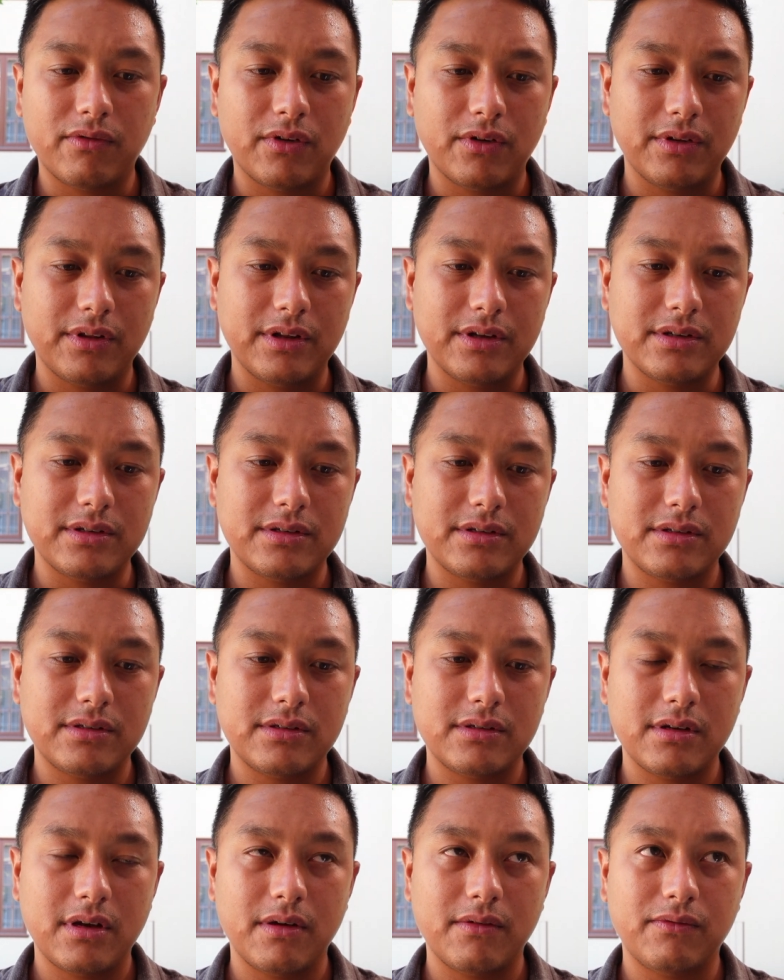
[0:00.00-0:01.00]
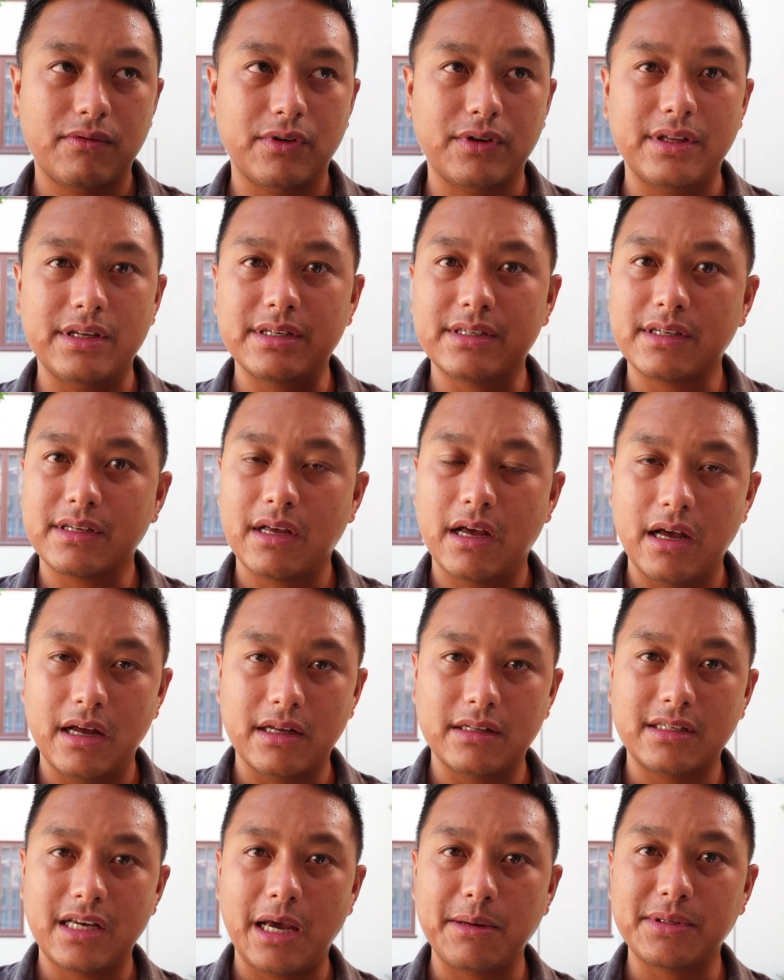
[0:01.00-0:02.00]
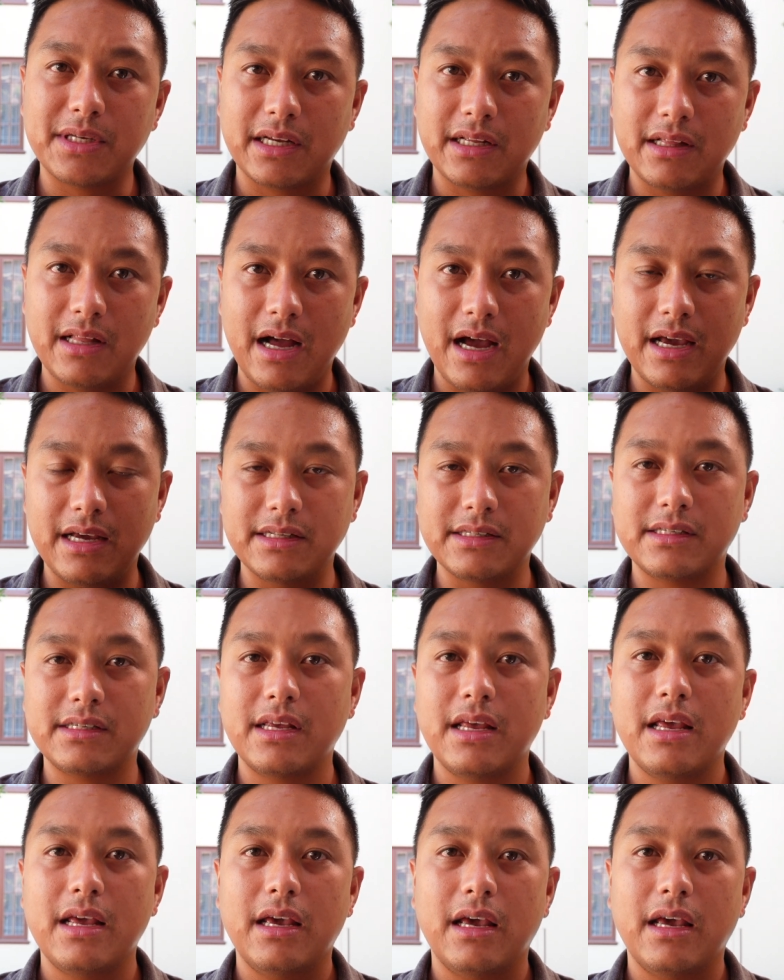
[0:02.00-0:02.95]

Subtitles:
these types of clients,